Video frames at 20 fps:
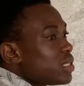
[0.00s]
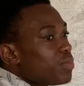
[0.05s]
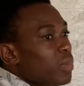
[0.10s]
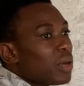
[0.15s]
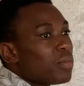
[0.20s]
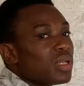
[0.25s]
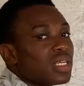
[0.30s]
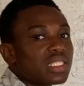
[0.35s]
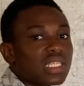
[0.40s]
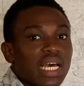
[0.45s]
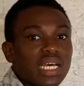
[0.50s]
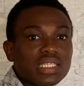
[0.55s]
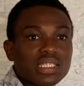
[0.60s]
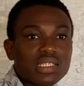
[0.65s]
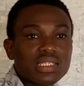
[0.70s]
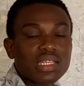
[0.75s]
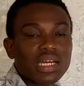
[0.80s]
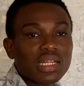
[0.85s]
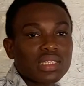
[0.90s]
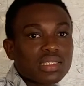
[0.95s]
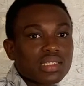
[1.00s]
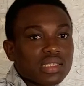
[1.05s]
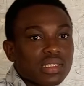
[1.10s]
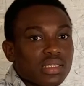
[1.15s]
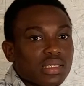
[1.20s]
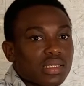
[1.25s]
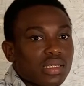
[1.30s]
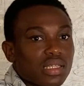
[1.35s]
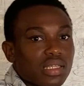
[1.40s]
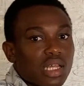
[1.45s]
publicizes that
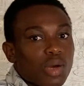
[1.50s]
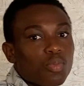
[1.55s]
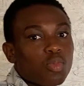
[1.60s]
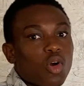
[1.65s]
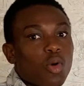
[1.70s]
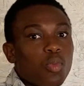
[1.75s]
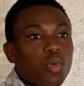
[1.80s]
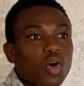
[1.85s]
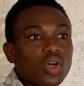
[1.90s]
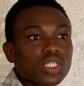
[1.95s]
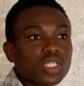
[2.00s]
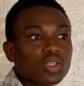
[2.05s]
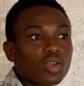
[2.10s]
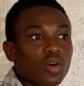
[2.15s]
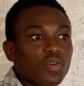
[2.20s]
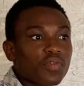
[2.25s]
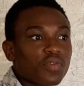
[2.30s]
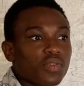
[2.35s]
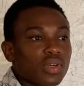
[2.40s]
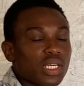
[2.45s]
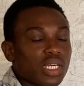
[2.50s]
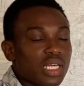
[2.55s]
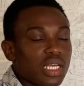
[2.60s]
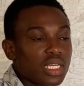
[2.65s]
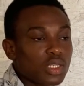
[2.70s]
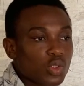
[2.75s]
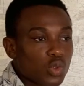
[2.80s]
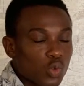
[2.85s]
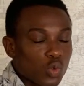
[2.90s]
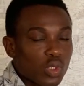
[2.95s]
the proportion of
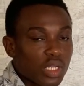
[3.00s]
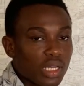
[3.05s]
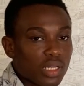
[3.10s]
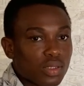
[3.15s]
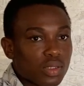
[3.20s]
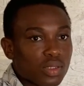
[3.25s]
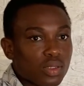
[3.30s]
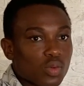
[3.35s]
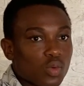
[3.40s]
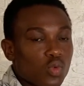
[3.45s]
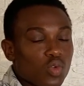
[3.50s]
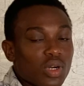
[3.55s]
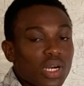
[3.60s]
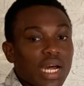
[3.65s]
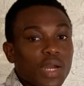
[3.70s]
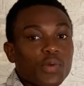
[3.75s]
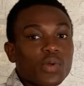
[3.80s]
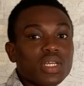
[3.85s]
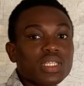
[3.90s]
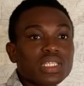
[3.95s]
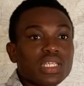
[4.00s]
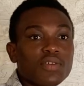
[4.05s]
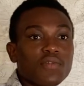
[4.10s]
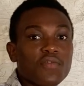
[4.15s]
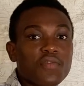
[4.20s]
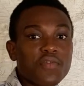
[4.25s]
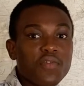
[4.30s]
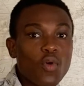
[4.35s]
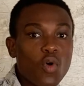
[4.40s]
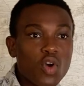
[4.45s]
its students who graduate in
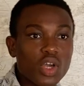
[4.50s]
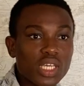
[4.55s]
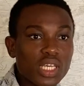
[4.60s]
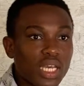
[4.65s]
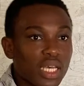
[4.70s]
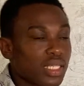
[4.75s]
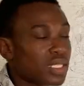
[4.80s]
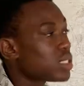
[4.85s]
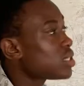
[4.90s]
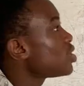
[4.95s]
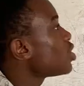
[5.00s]
4 years,